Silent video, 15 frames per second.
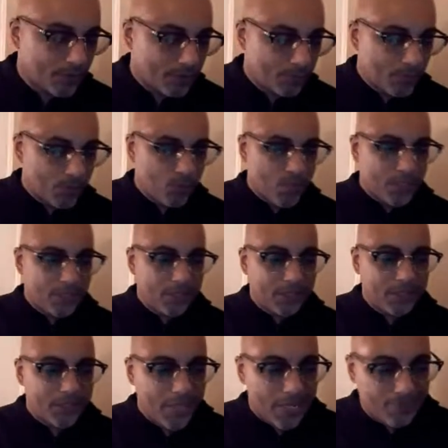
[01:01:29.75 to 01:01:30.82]
Give me a 1 in the
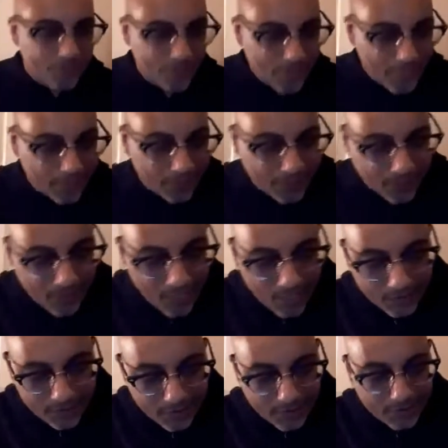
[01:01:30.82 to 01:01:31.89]
chat if you're liking the
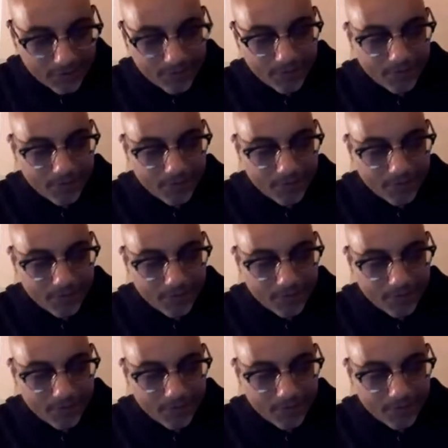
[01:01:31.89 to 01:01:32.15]
content.